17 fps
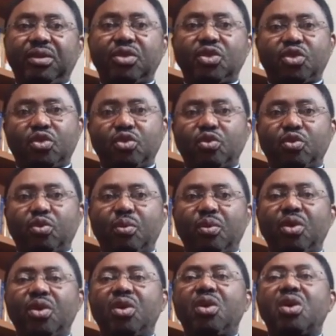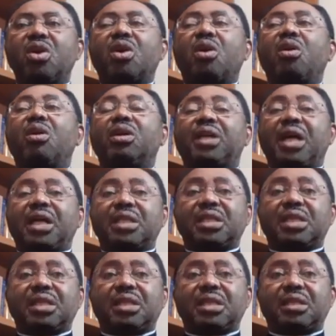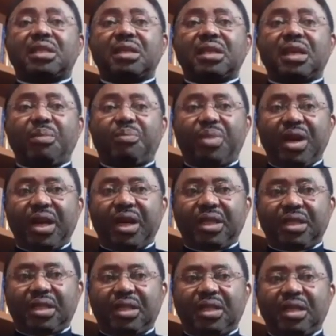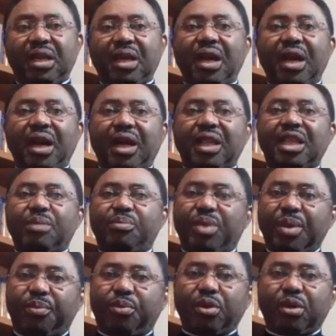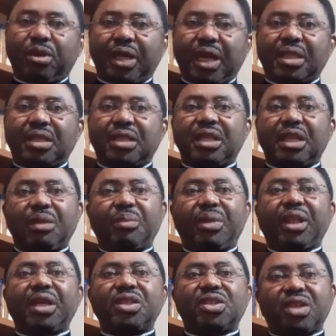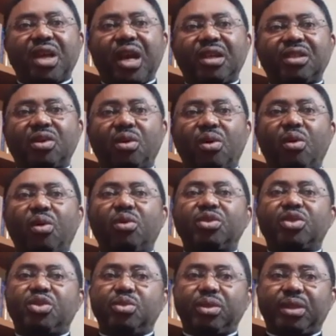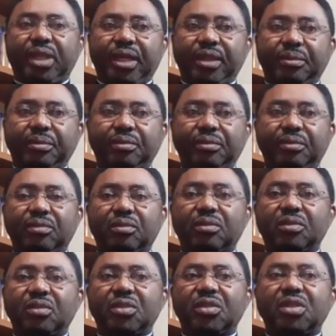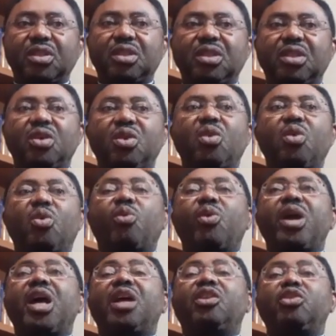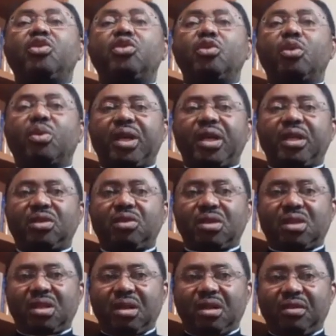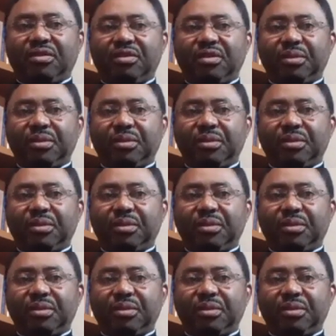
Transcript: Two, God as a parent and the people as rebelling child or children. Where do you locate yourself?